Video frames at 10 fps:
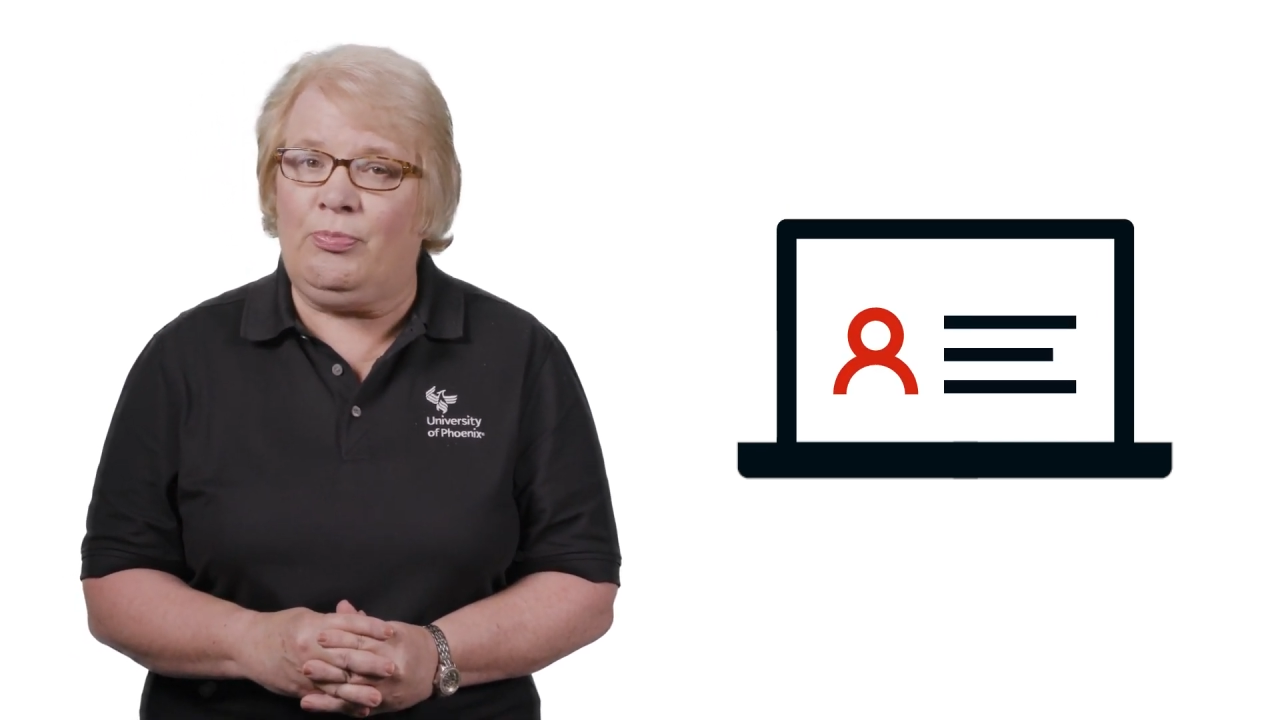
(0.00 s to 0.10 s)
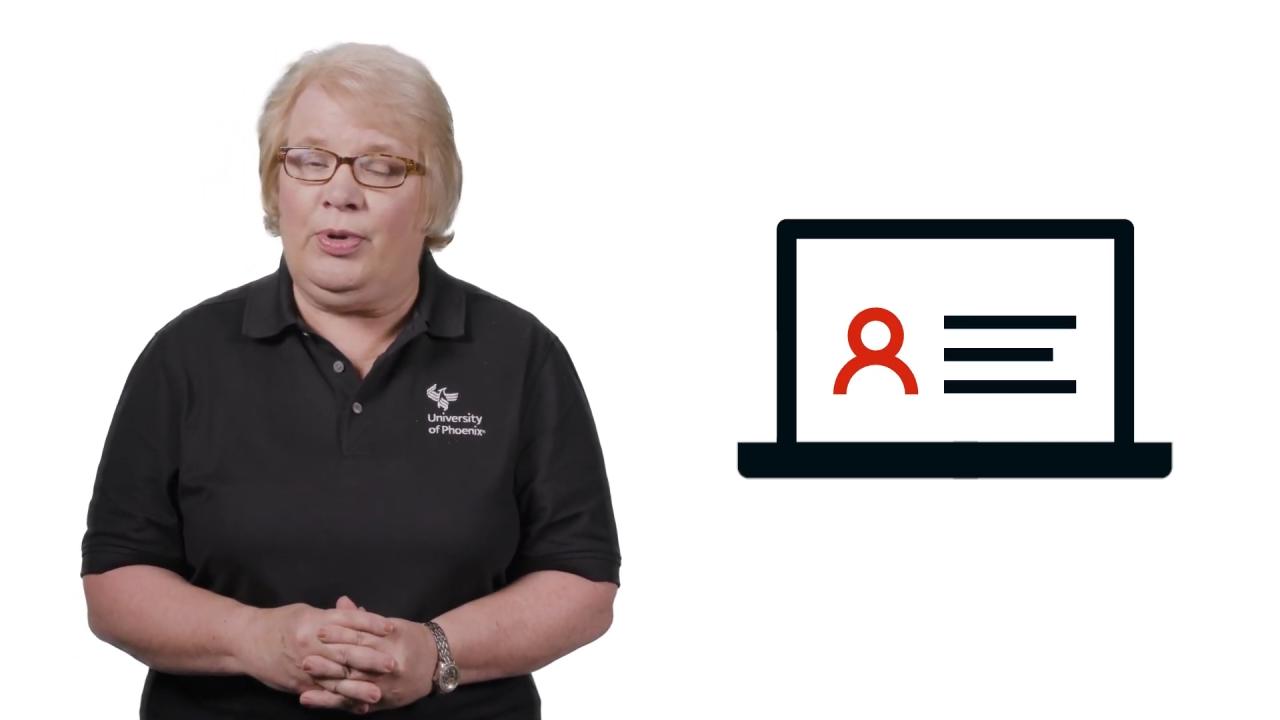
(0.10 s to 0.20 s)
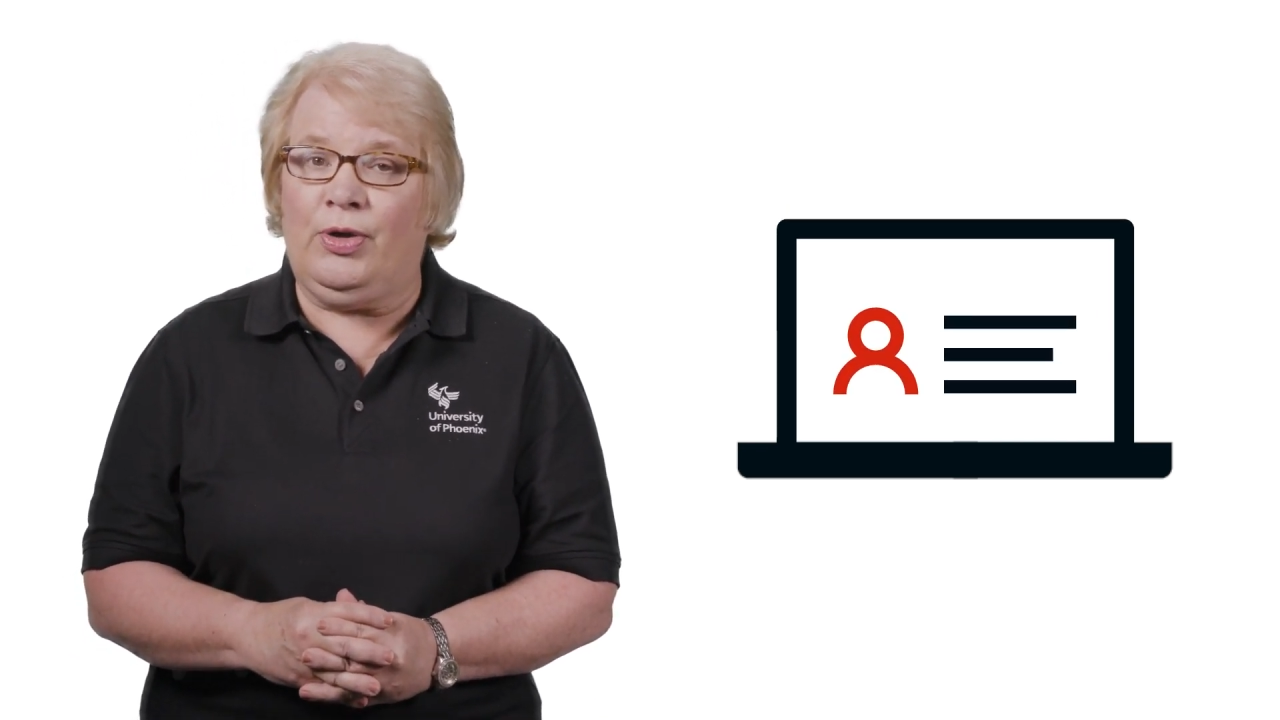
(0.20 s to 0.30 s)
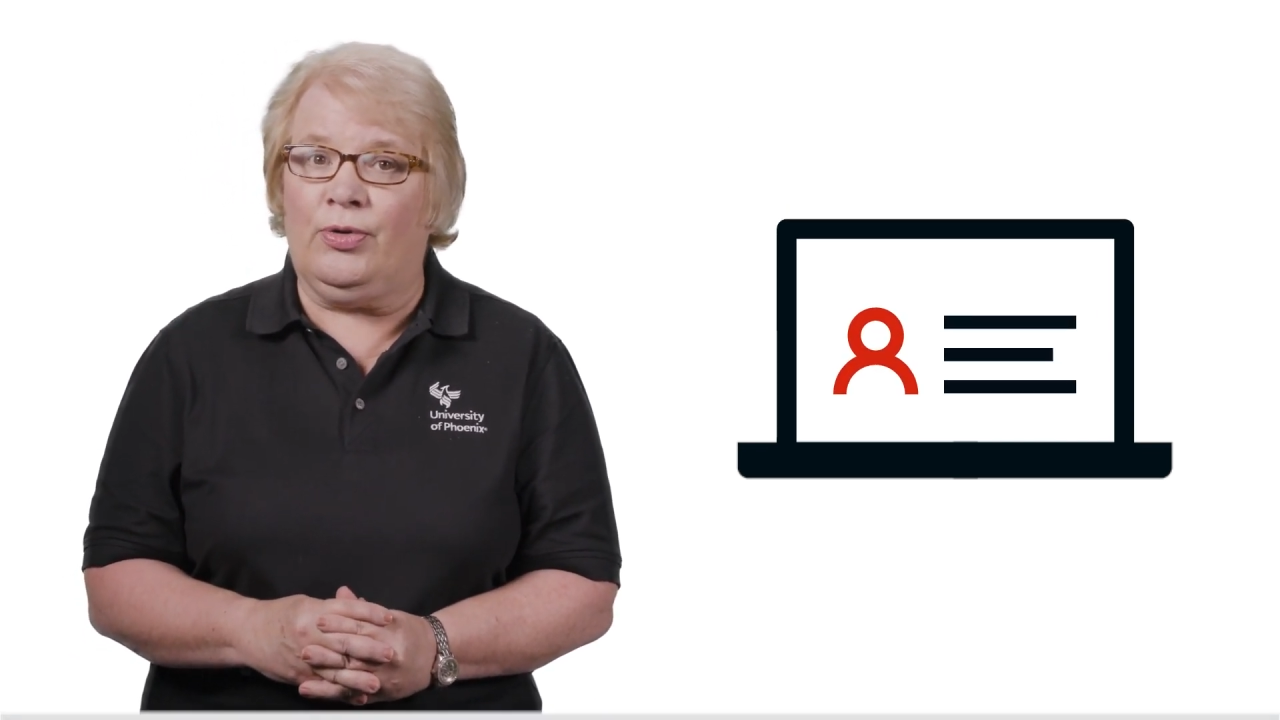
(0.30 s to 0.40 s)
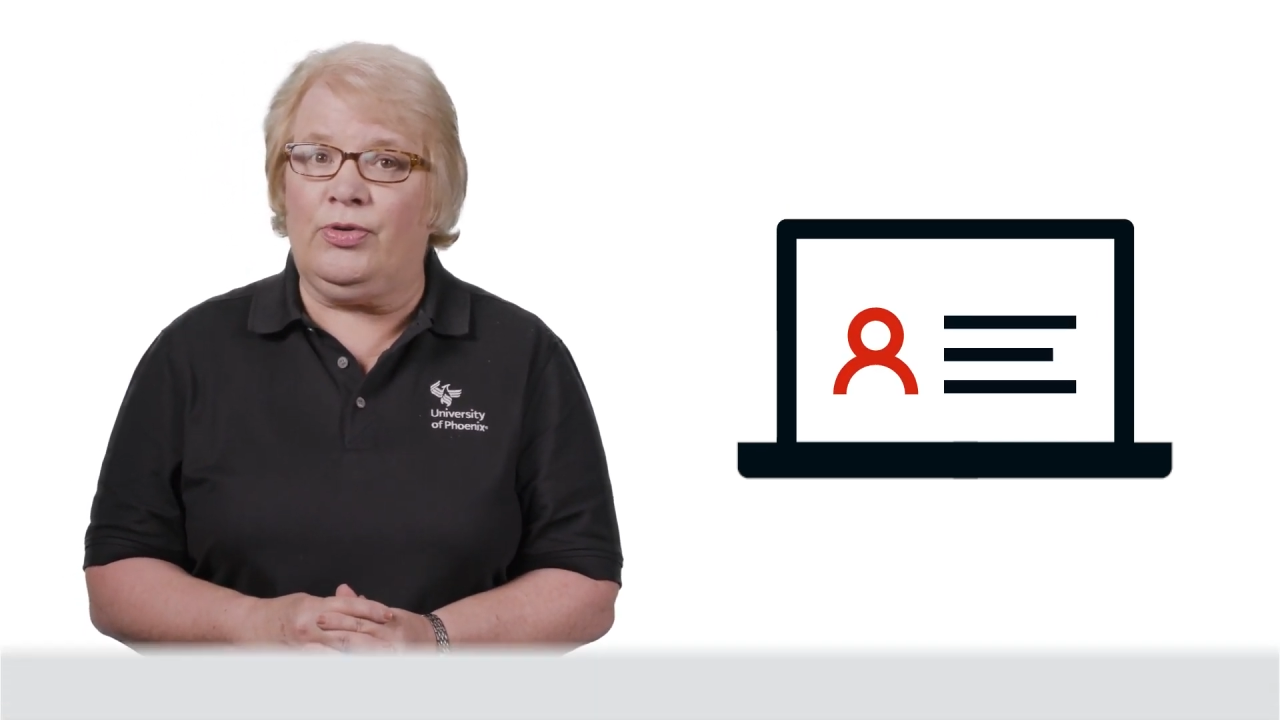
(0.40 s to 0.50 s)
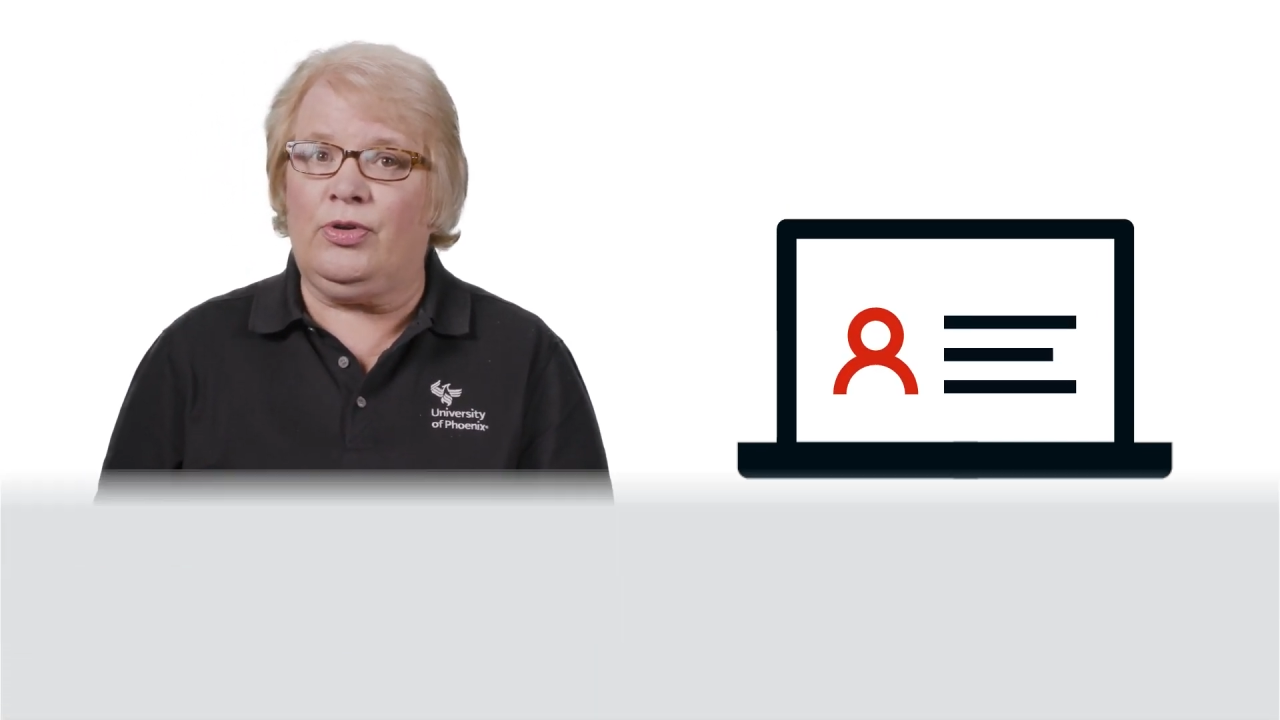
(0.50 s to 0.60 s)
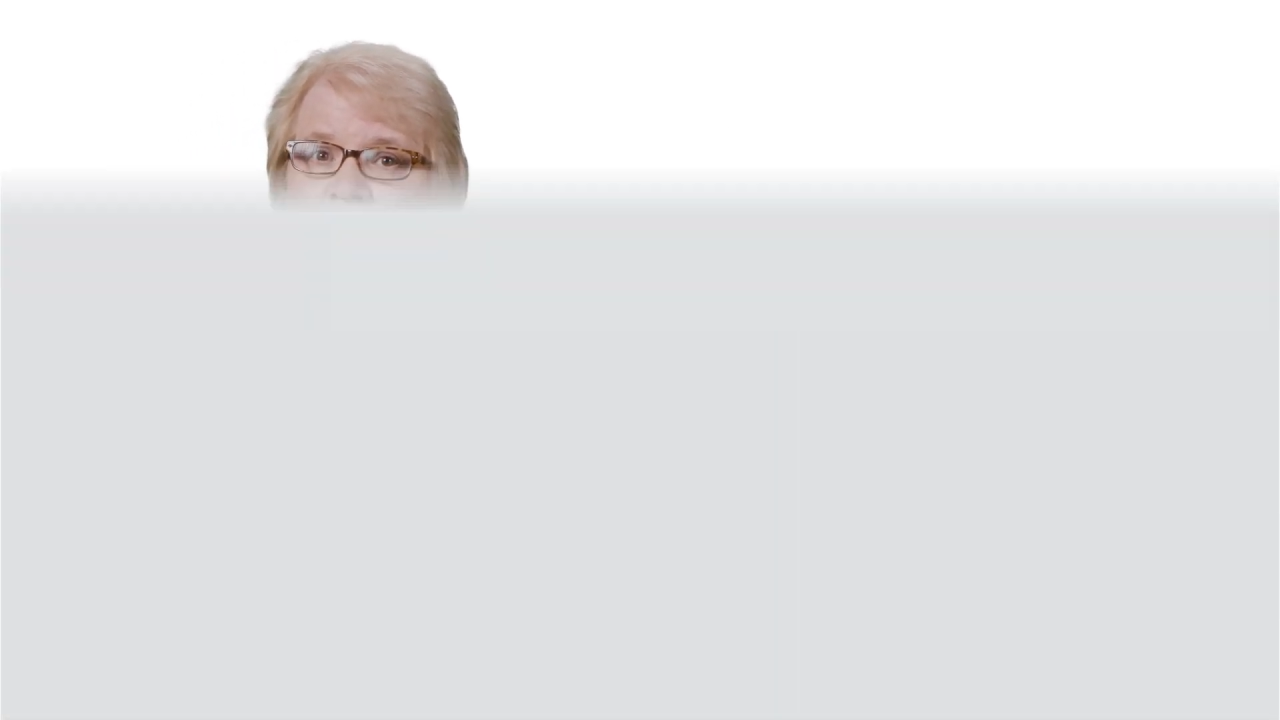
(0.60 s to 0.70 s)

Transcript: built.